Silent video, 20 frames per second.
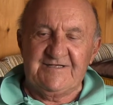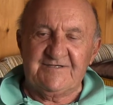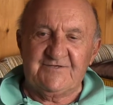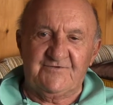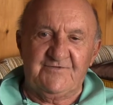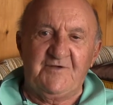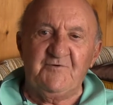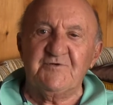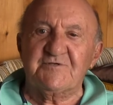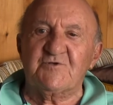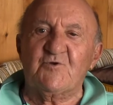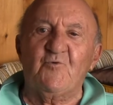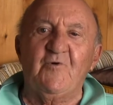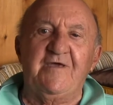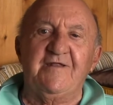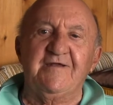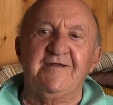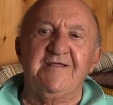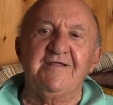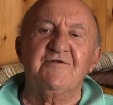So that was
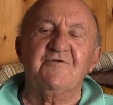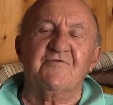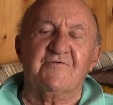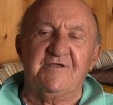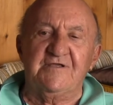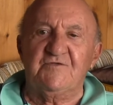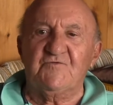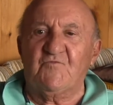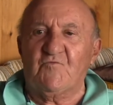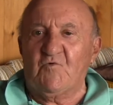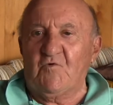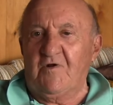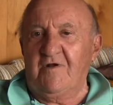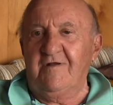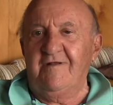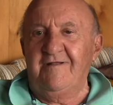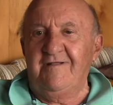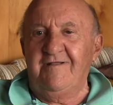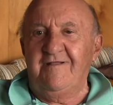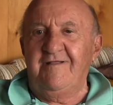quite an increase
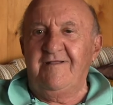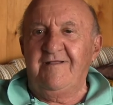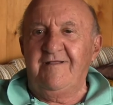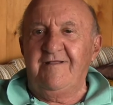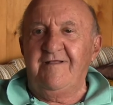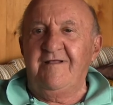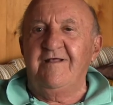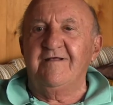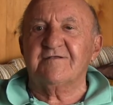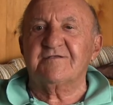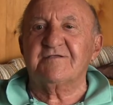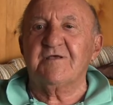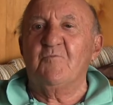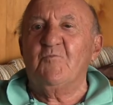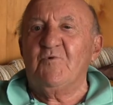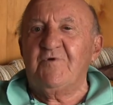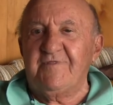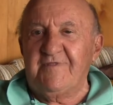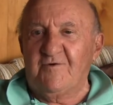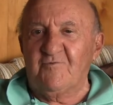for someone